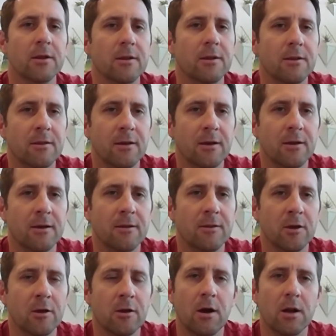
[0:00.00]
The
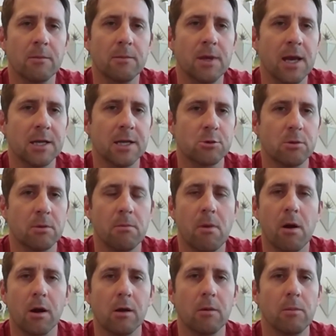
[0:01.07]
economy has a
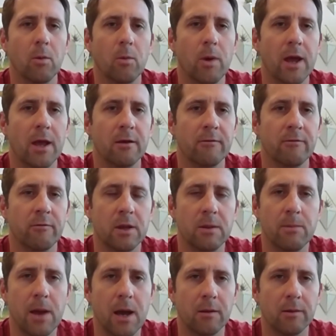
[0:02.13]
remarkable way of
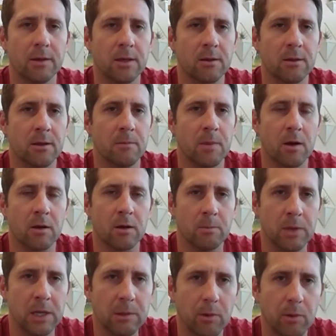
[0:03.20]
rebounding. The
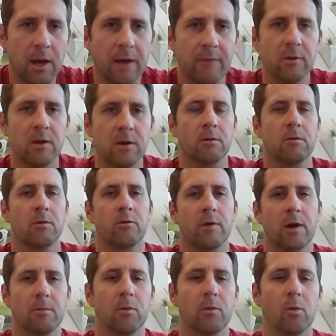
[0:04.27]
American people have an
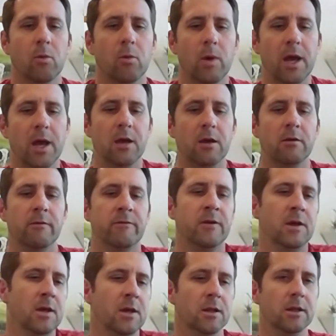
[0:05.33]
incredible way of
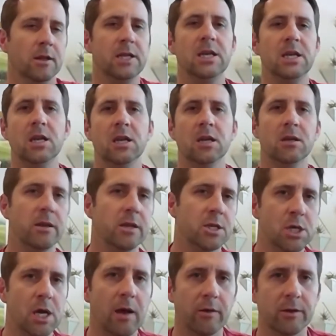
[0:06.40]
leaning into the
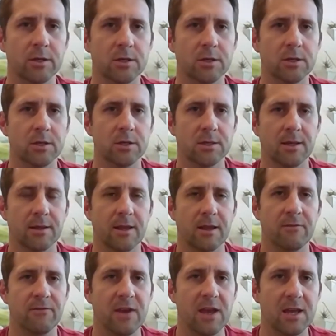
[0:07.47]
challenges that they
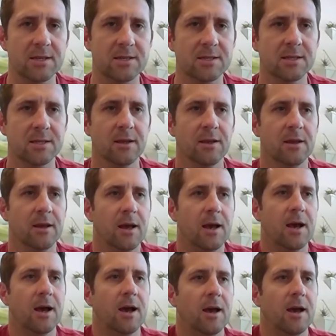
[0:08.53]
face,
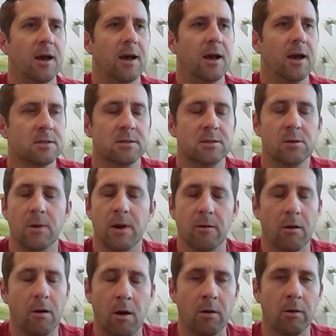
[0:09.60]
as do
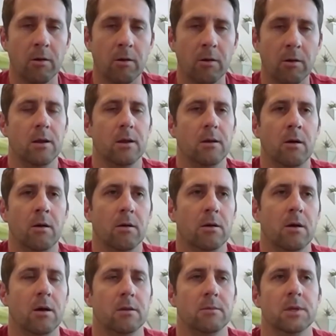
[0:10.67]
all
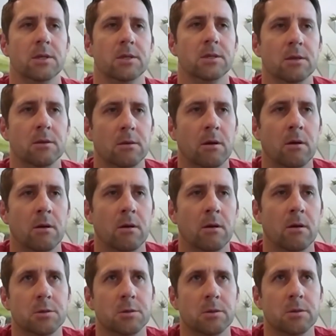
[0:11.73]
economies in all
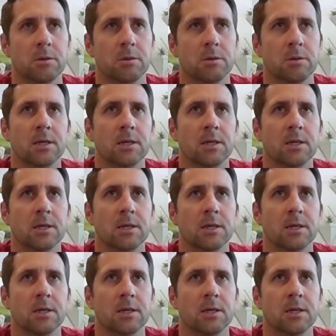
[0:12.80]
countries.